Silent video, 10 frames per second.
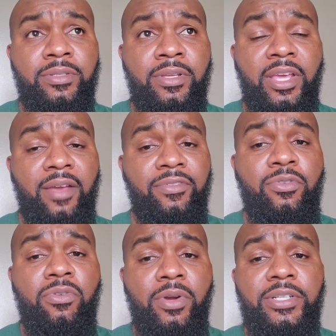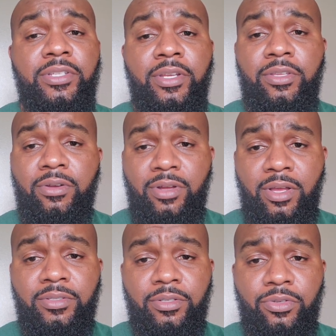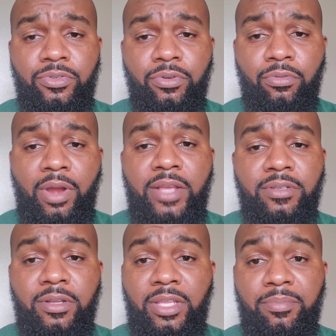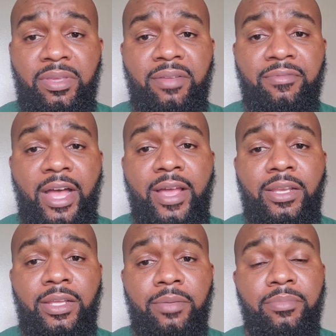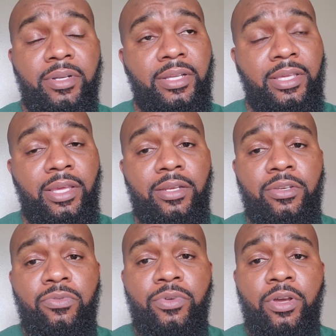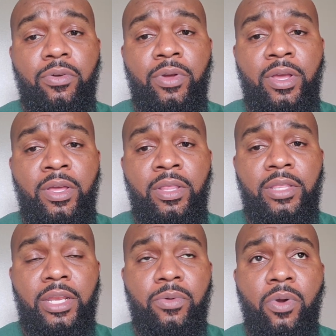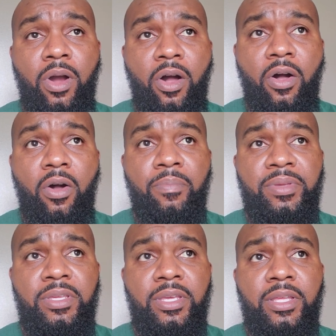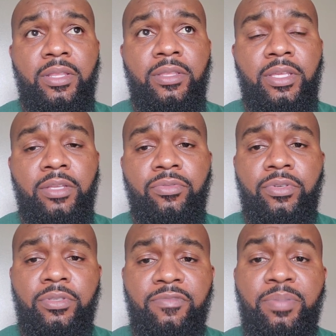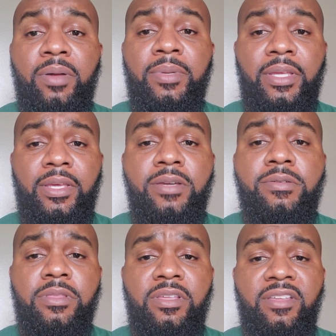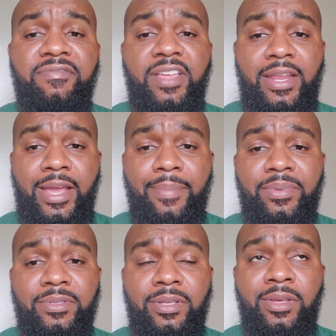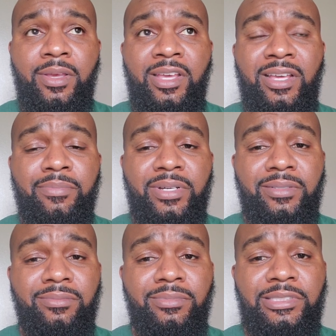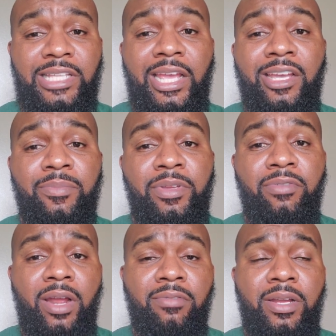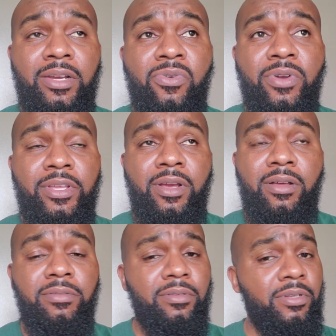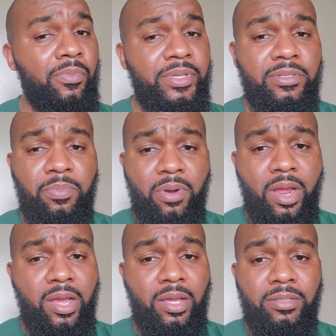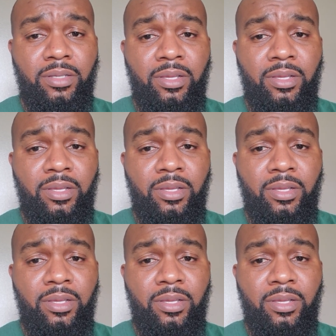have you questioning your constitutional rights. Are they being violated? But again, do know that it will all be in the interest of public health if that happens. But that could be right around the corner, y'all. So don't be surprised.